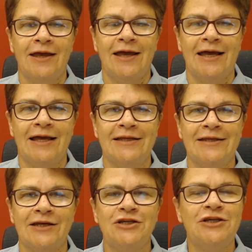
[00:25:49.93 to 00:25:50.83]
And
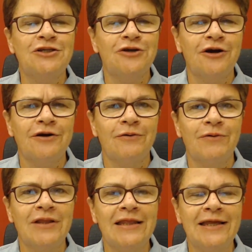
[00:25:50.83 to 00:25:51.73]
uh, she shared
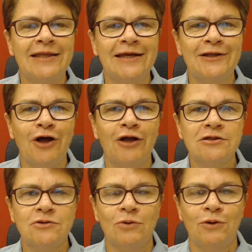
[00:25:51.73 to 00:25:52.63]
with Linda not
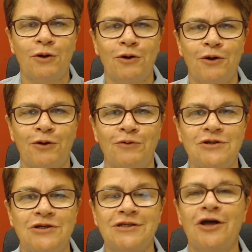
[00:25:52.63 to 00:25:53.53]
so long ago
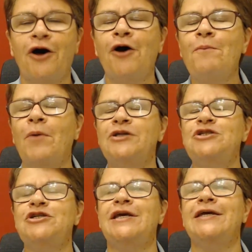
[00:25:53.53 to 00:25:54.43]
just how much
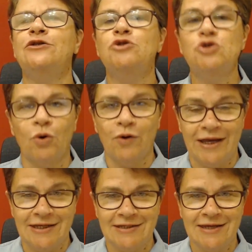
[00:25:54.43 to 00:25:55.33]
she
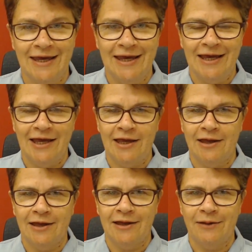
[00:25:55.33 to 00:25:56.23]
enjoys
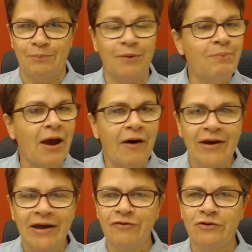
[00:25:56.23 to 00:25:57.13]
uh,
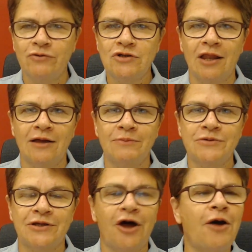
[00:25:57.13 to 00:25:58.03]
preparing for those clubs
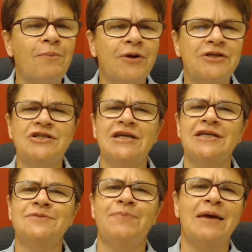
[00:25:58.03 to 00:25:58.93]
and how much she
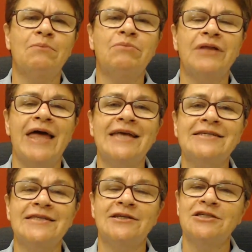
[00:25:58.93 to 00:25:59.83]
is being
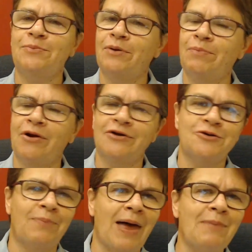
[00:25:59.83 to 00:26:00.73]
blessed as she prepares her
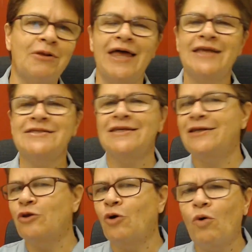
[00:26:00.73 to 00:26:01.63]
Bible lesson
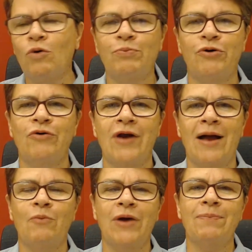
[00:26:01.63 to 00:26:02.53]
and the whole program week